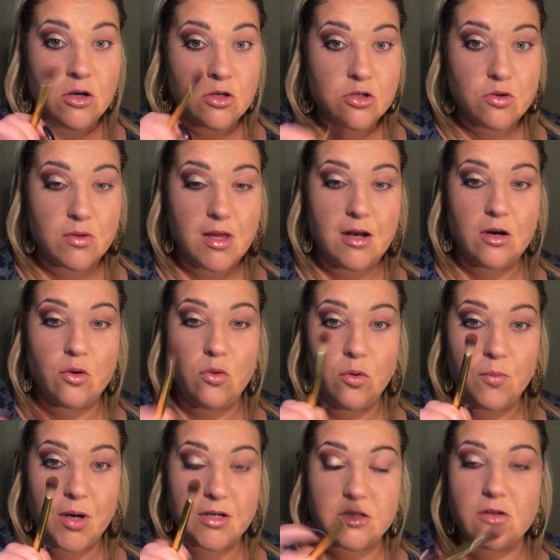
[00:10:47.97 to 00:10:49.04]
So then
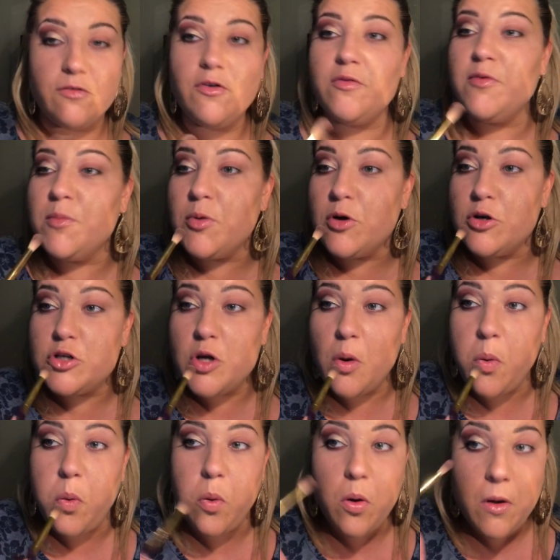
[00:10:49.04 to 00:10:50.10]
going back to the fluffy brush,
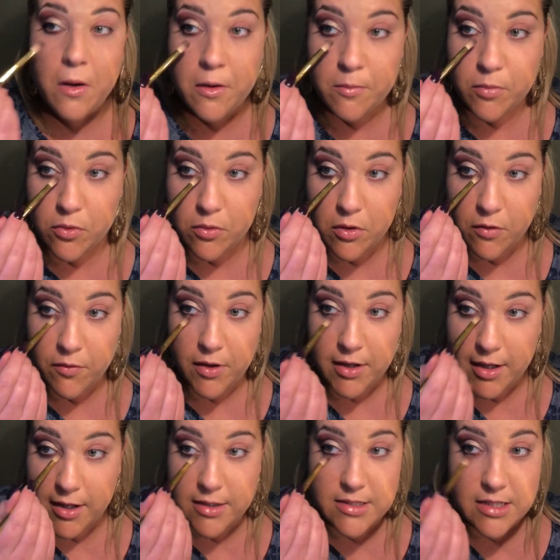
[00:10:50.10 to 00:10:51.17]
blowing off
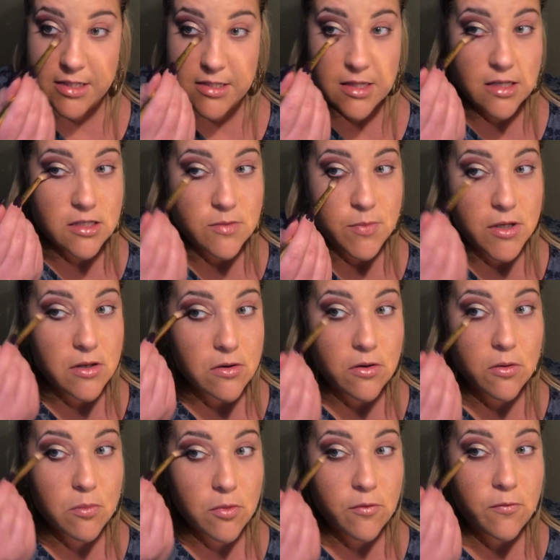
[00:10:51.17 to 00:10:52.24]
any excess that's been
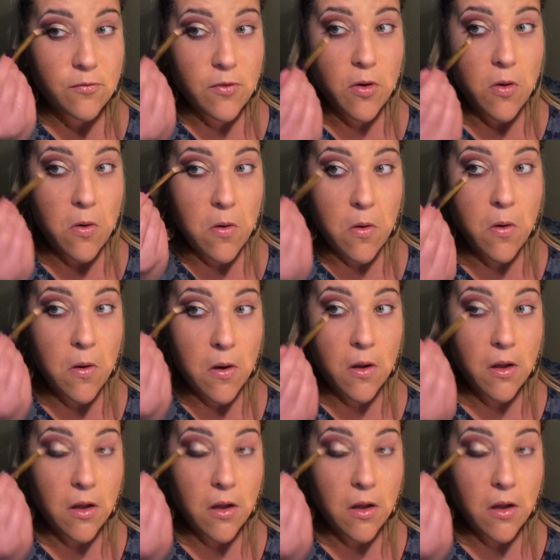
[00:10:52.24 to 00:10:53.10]
on before,